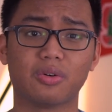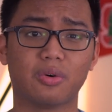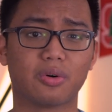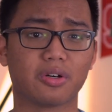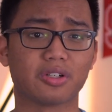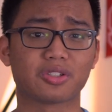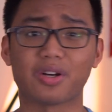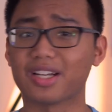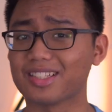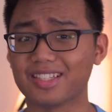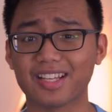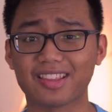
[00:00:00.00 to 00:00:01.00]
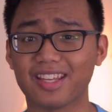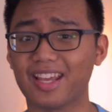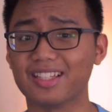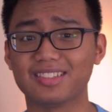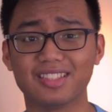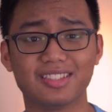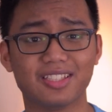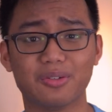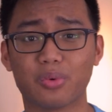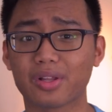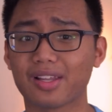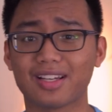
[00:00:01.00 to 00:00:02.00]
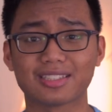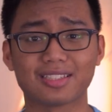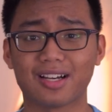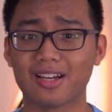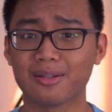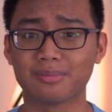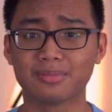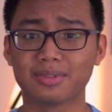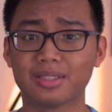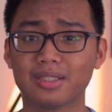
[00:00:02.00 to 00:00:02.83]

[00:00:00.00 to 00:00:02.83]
or try to take the ACT one last time.